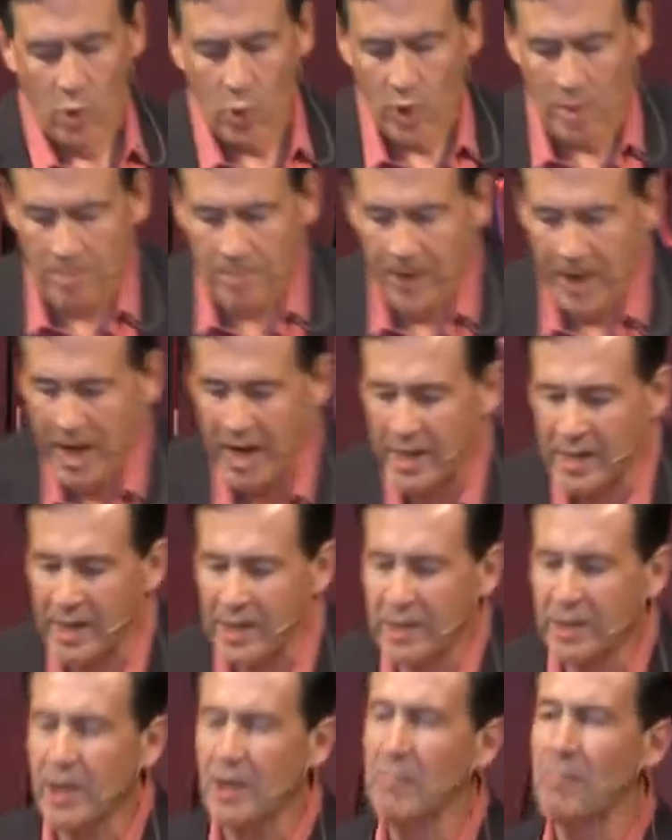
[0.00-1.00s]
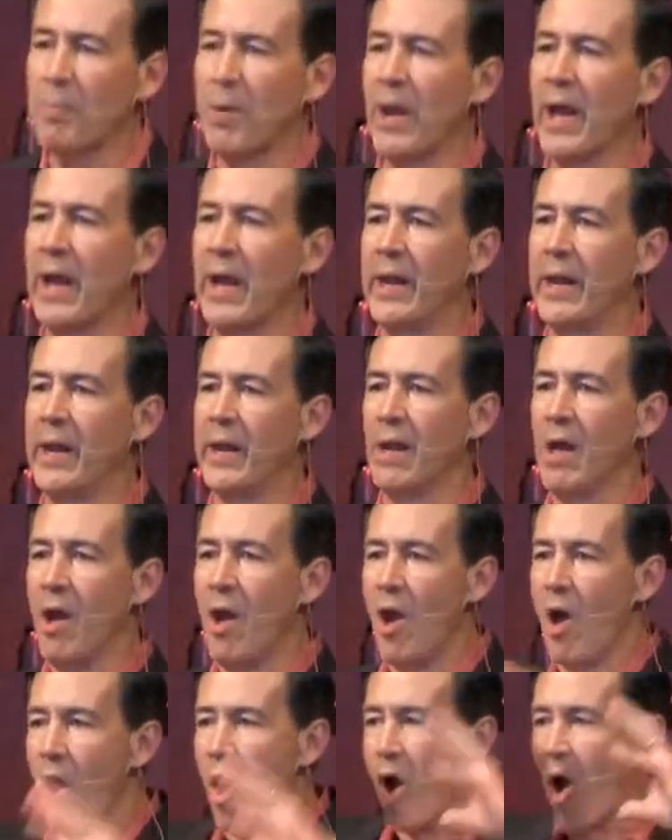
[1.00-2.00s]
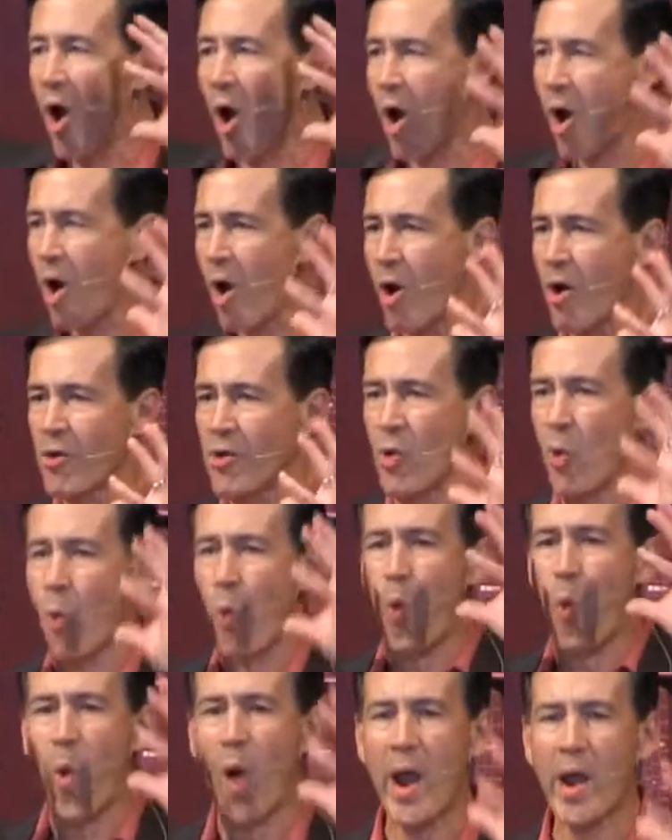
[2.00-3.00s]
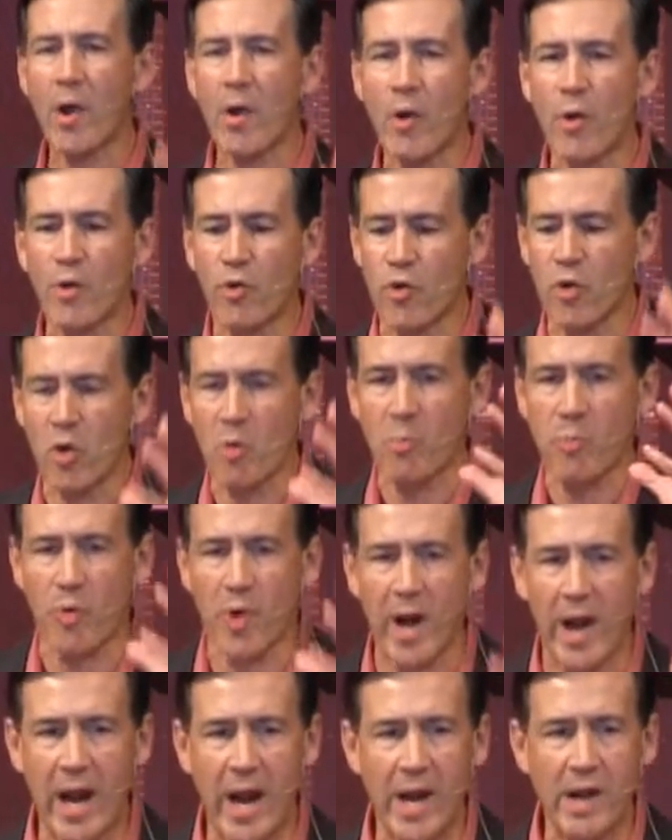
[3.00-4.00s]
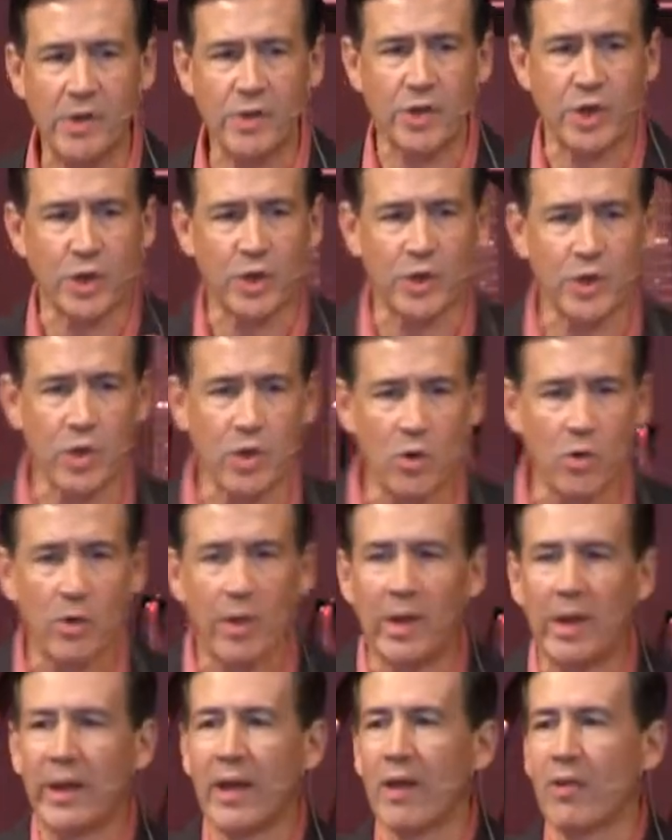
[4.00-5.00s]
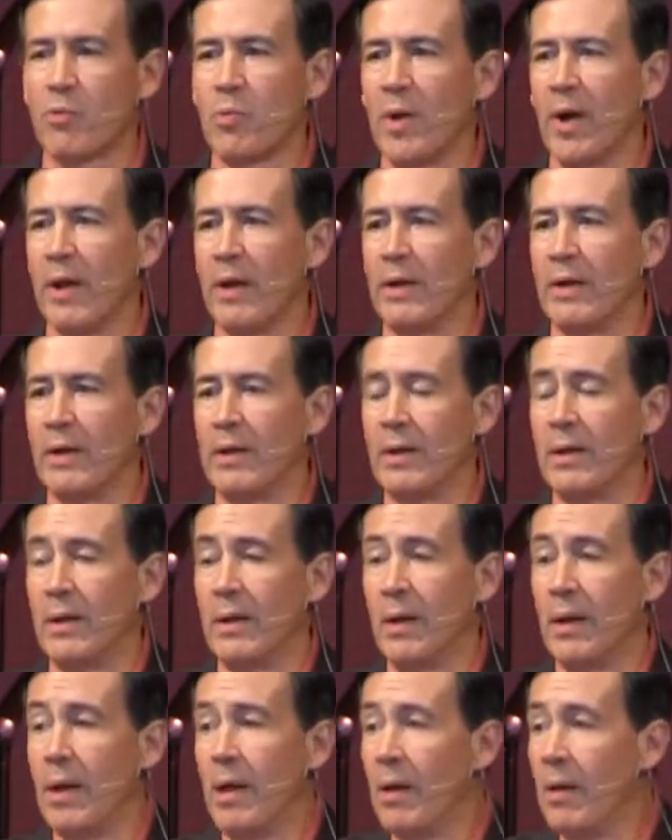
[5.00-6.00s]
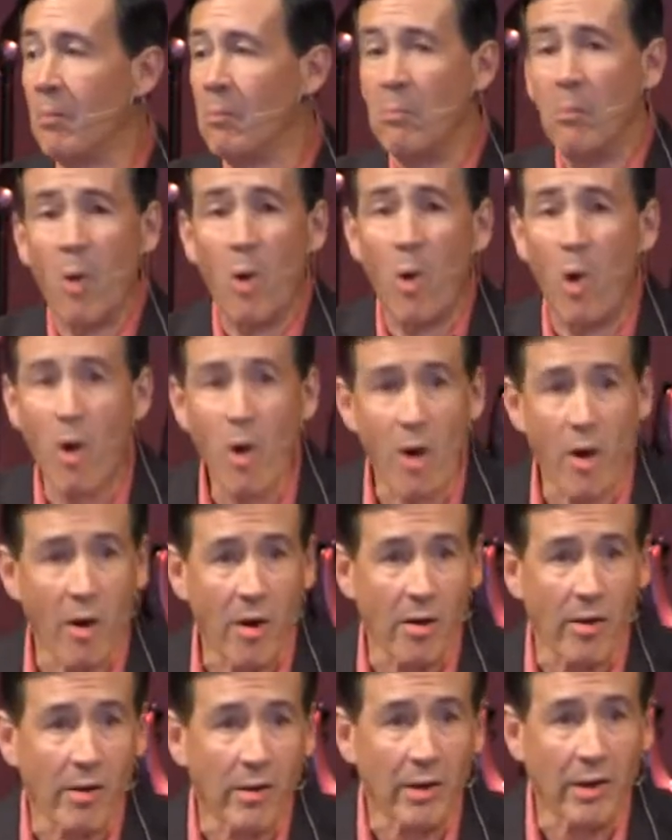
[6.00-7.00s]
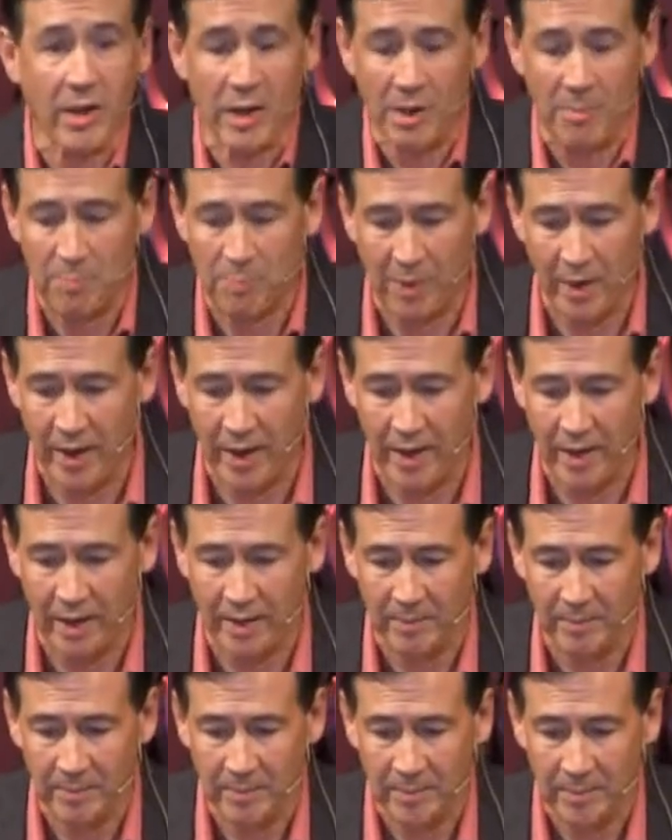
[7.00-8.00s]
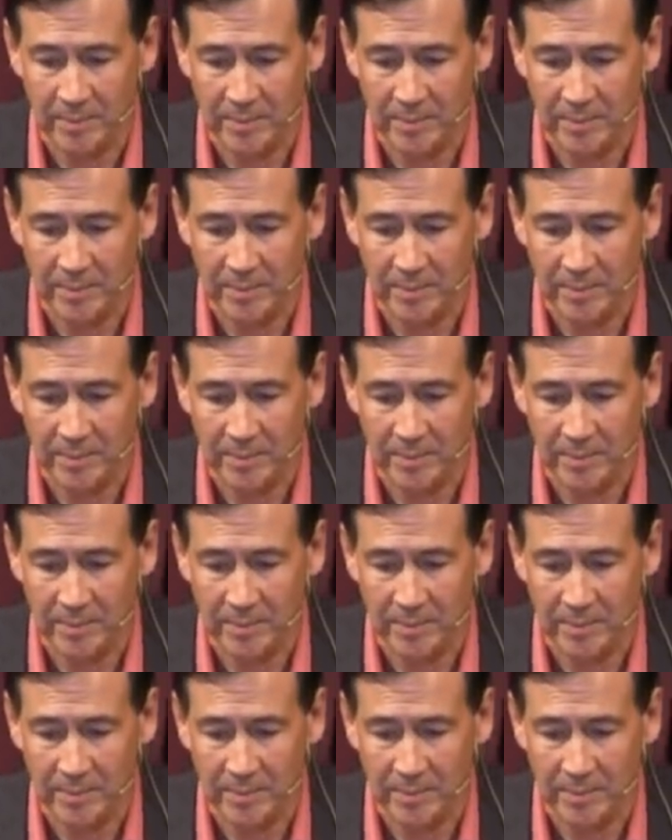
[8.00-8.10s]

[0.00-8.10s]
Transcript: Repeated complaining hardwires your brain to do, guess what? More complaining.